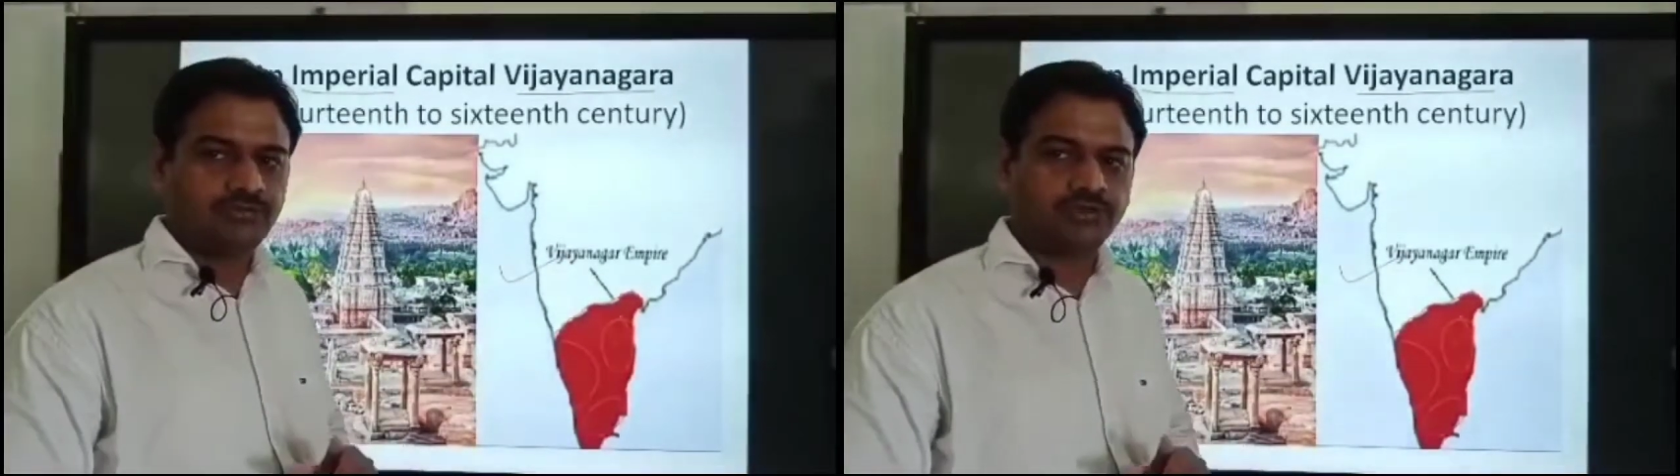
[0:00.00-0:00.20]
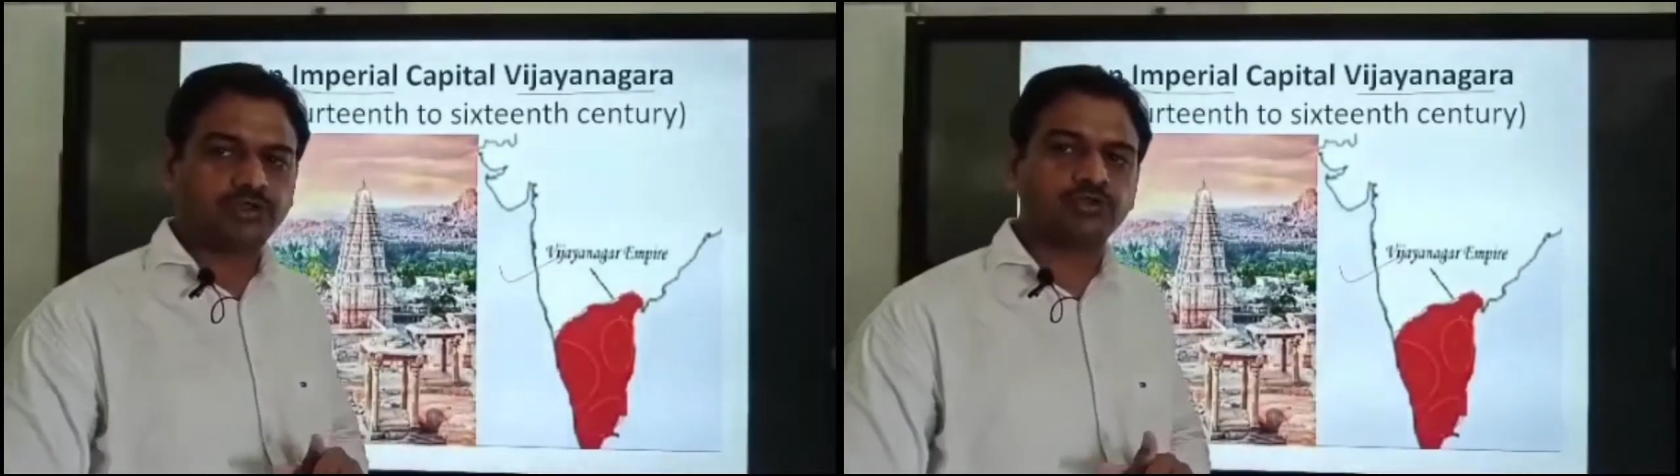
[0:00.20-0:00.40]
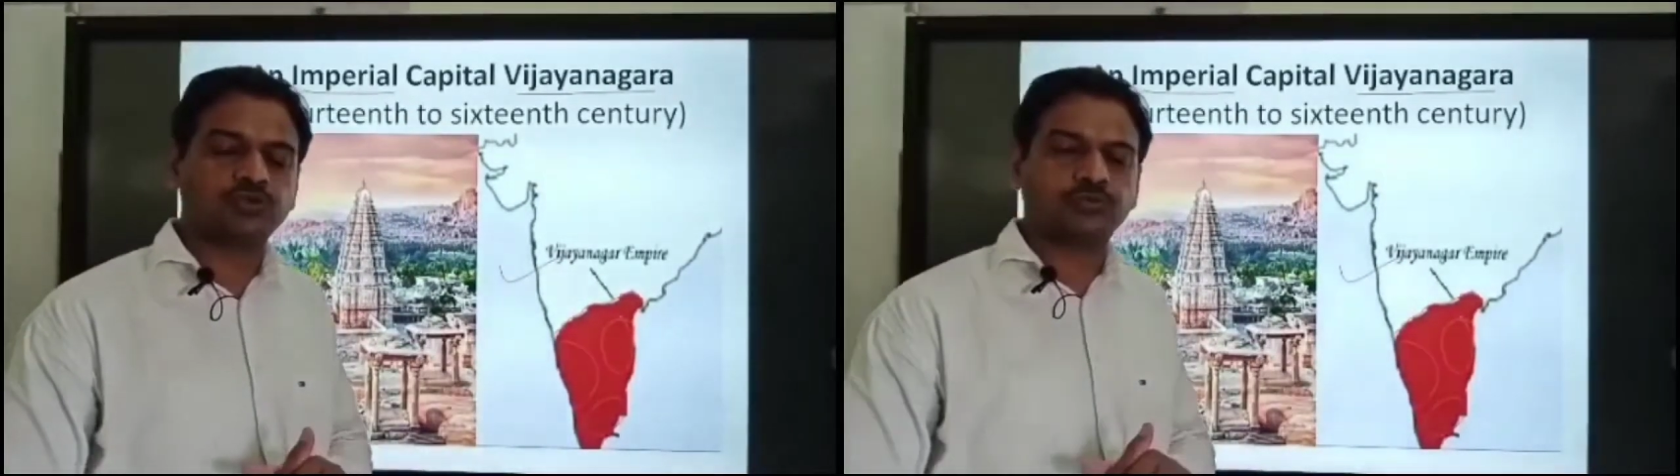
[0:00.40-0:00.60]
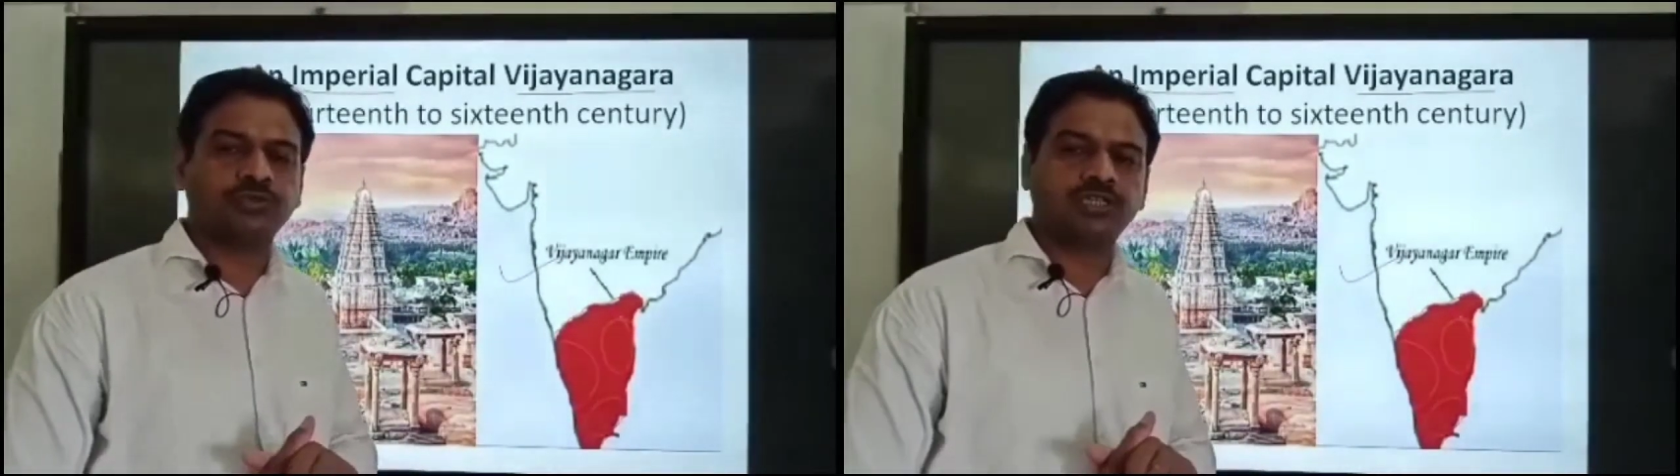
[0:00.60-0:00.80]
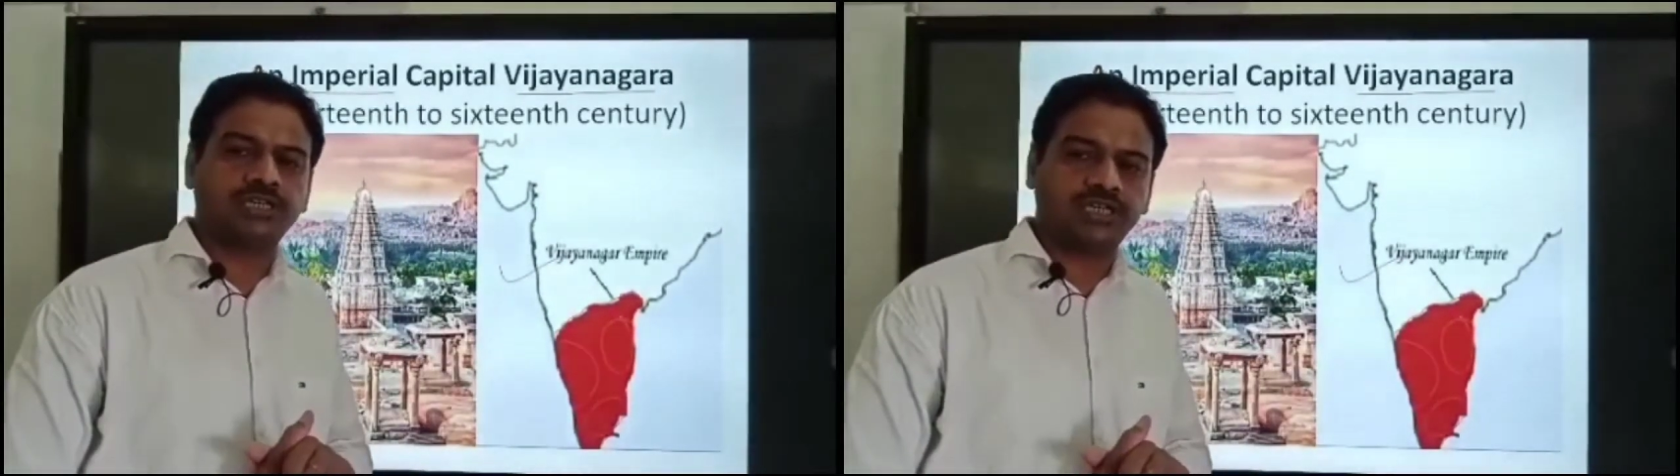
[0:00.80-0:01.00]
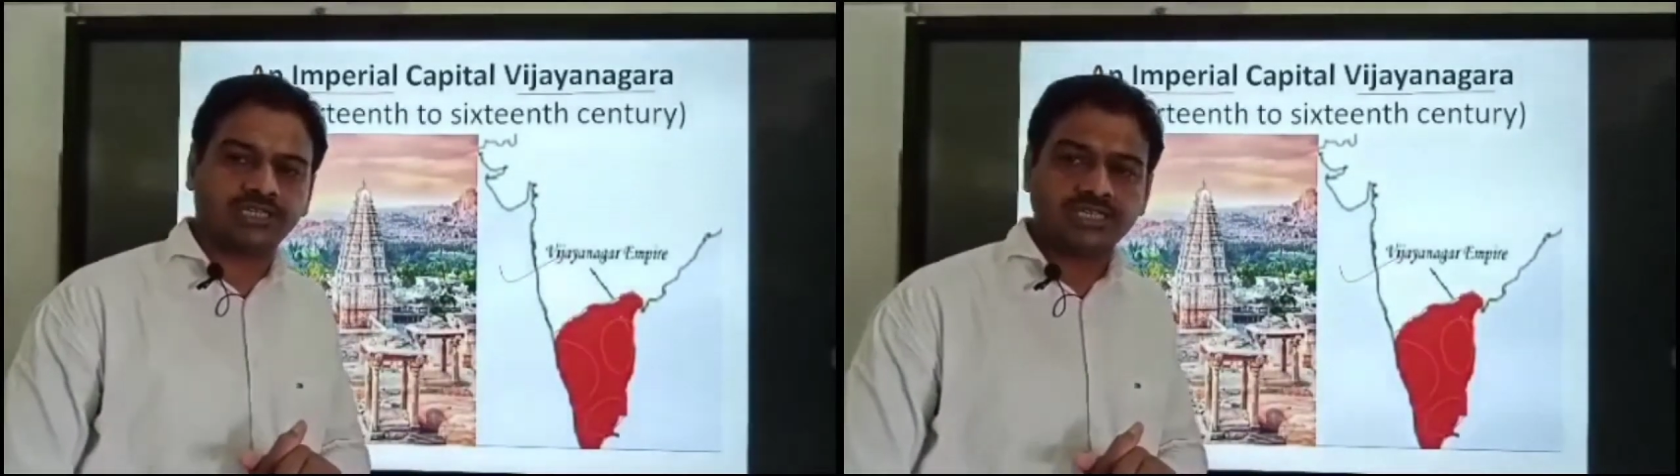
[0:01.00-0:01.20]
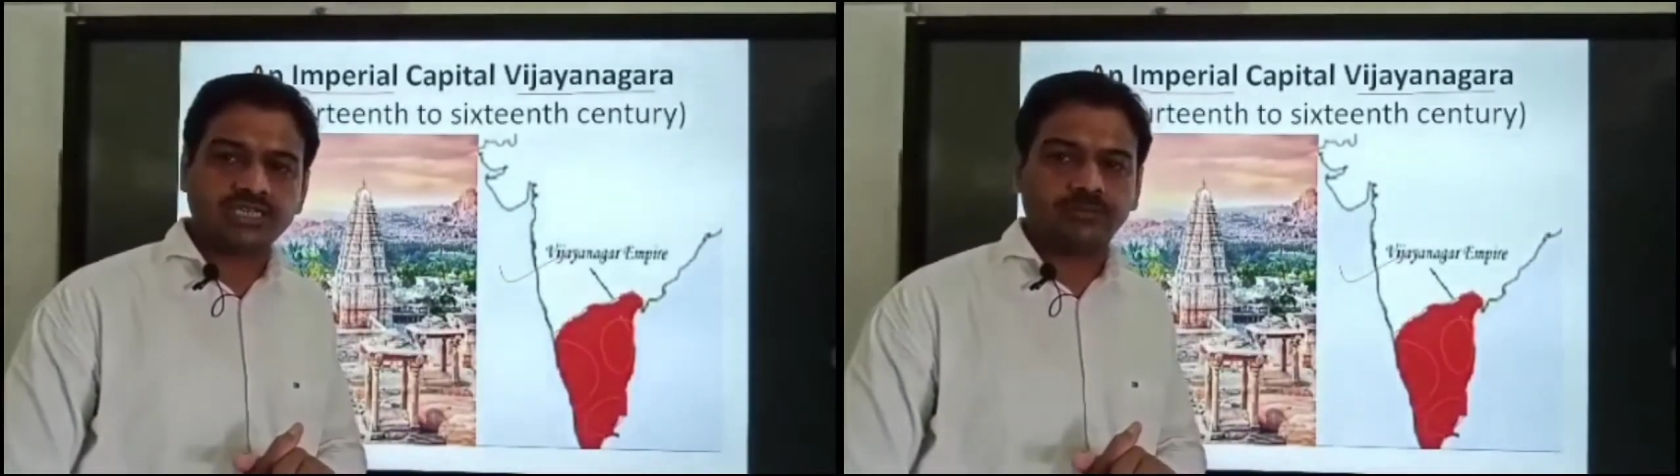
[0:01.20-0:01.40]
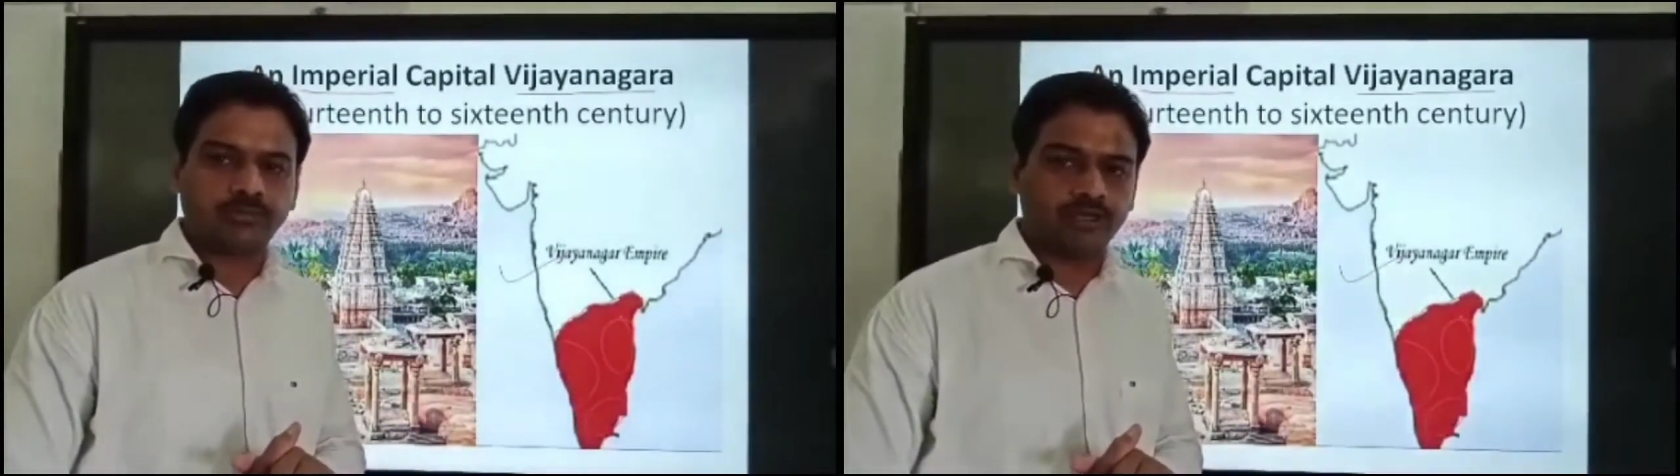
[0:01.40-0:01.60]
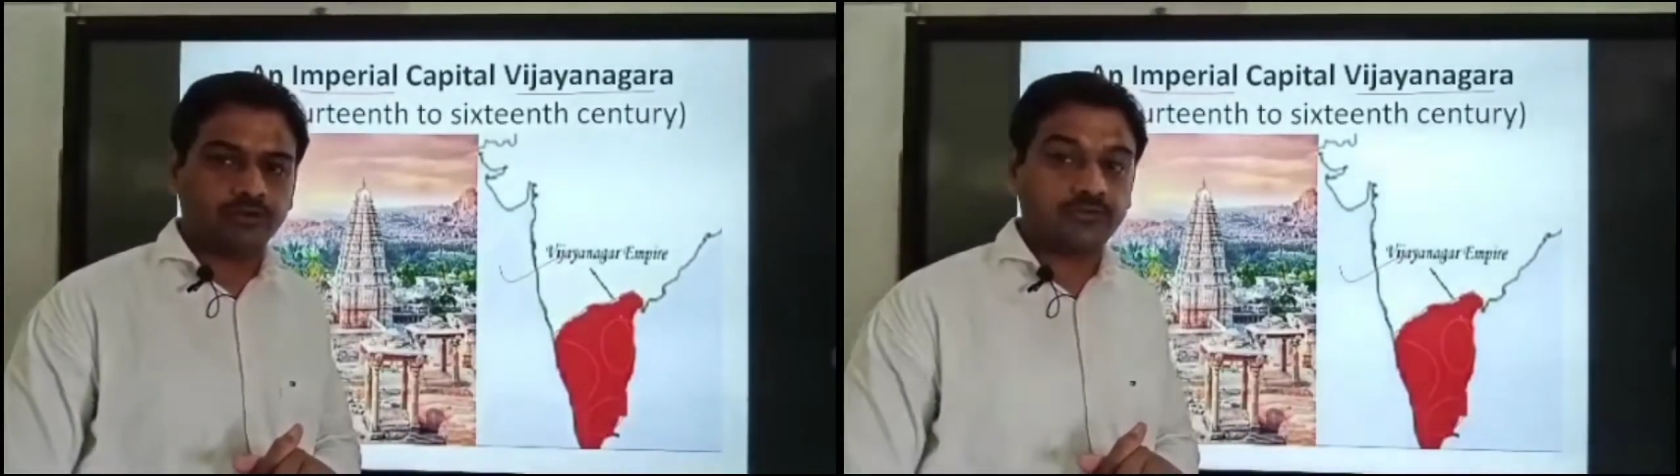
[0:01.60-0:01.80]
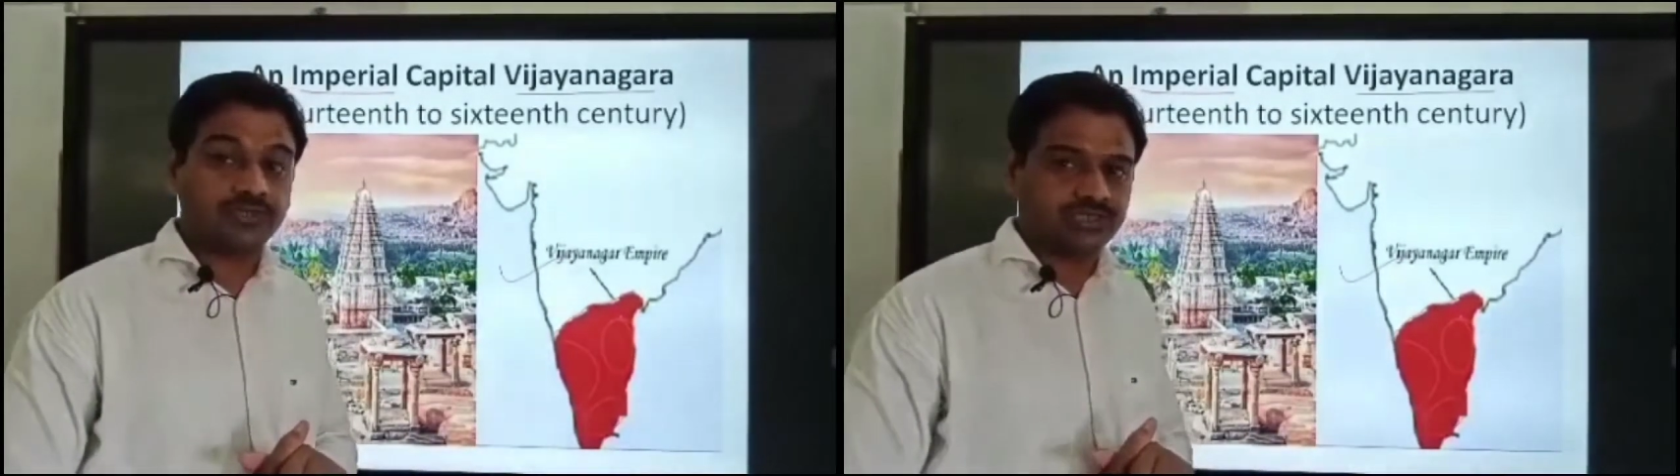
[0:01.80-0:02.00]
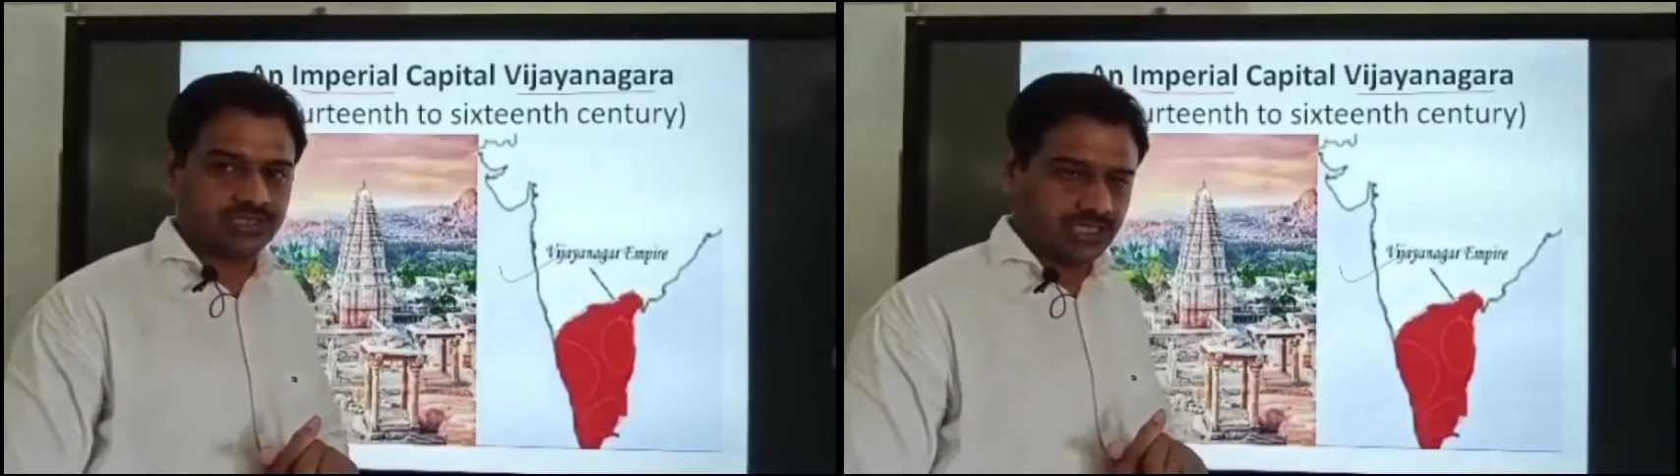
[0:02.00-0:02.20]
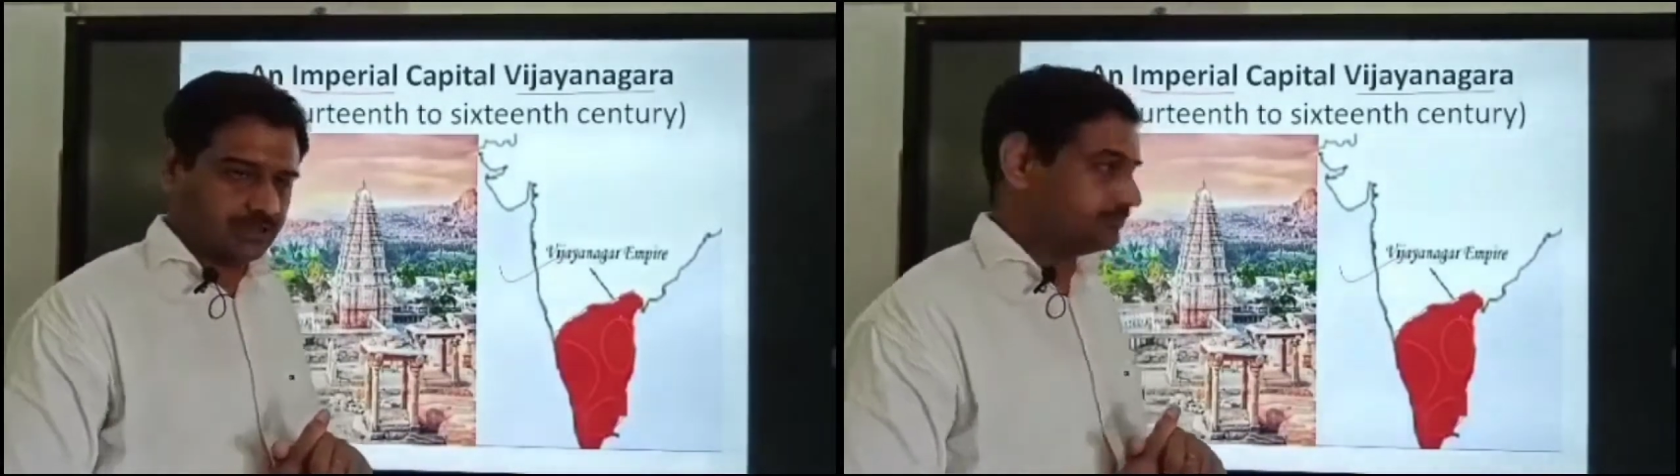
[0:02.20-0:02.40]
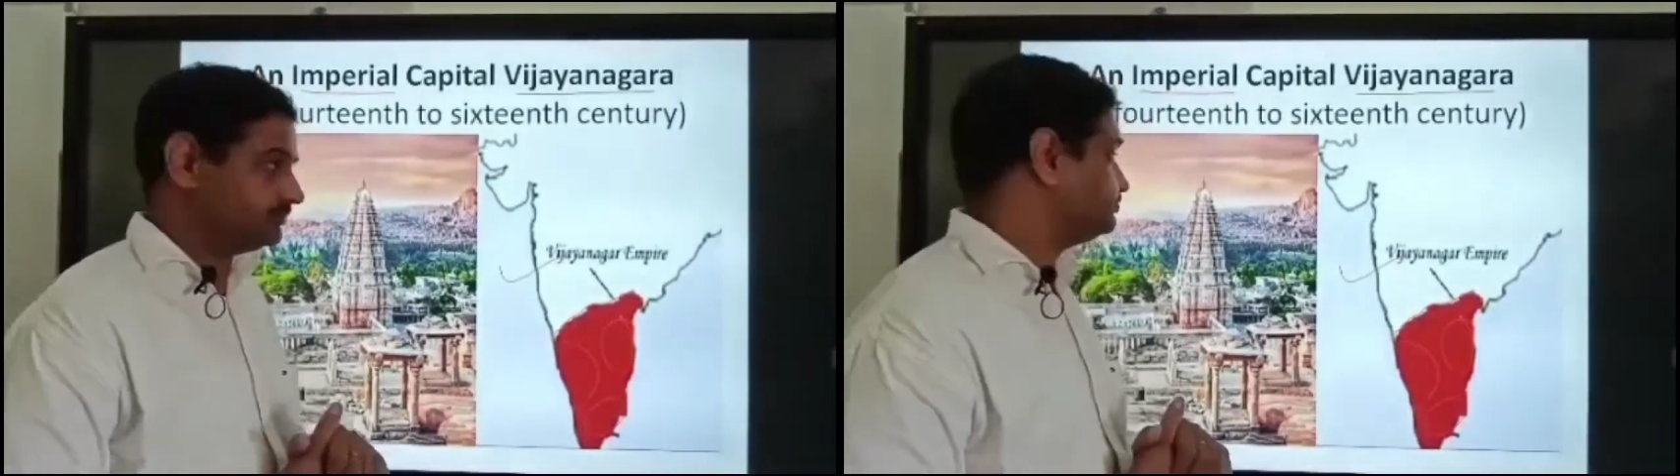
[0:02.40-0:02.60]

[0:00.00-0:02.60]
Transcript: which used to be the greatest empire of its time.